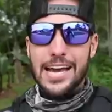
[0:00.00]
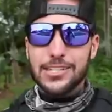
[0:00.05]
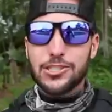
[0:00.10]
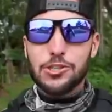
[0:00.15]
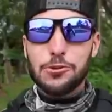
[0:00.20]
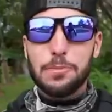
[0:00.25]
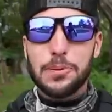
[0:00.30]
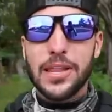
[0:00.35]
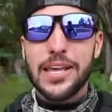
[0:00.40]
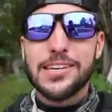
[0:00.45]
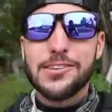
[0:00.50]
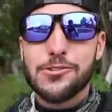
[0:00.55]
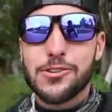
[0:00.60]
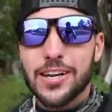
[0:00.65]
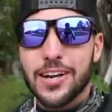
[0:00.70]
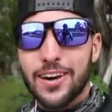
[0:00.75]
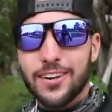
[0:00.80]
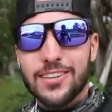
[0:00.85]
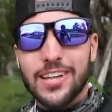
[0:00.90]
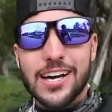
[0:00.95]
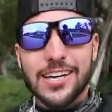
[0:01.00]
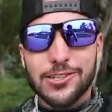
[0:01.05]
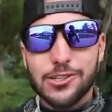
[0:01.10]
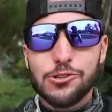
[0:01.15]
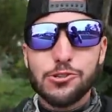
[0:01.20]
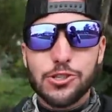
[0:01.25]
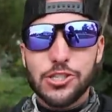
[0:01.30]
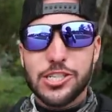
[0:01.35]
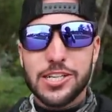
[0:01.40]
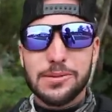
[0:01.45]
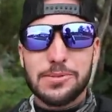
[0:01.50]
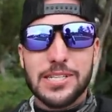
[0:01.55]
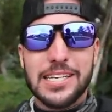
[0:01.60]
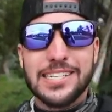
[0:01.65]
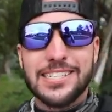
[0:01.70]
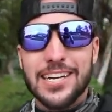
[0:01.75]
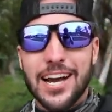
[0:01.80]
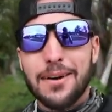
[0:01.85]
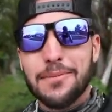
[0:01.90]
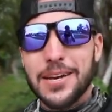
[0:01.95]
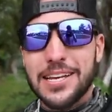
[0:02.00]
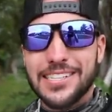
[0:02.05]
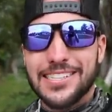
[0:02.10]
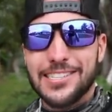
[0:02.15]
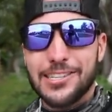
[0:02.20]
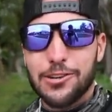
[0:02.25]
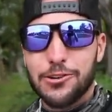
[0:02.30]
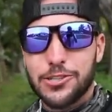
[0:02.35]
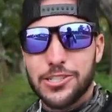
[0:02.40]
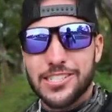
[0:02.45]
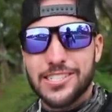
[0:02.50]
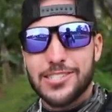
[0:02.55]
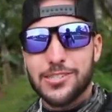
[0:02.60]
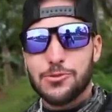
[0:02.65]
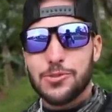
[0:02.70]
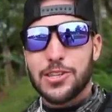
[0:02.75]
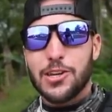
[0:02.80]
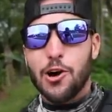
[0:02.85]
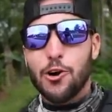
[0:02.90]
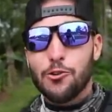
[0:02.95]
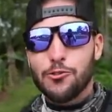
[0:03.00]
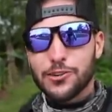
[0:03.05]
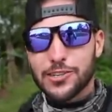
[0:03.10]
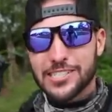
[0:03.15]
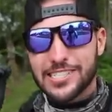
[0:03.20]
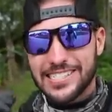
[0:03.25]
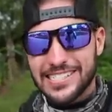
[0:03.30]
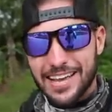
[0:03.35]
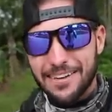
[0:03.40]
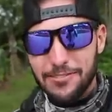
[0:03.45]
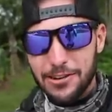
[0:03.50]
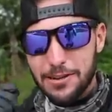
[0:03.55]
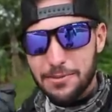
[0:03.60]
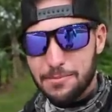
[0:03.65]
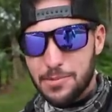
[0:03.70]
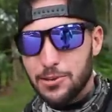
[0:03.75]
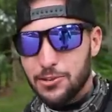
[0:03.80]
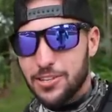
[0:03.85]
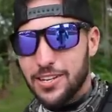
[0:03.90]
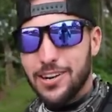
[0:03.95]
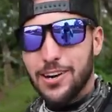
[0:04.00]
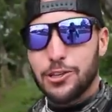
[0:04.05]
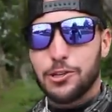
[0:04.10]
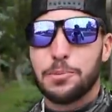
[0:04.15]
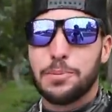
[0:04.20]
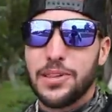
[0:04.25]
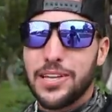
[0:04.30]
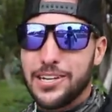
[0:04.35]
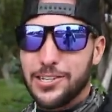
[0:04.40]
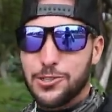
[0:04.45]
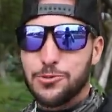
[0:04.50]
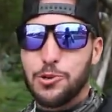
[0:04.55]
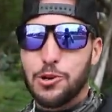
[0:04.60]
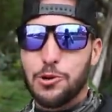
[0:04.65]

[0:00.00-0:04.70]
As you play, you can unlock new ships and dominate the oceans with over 7 million other players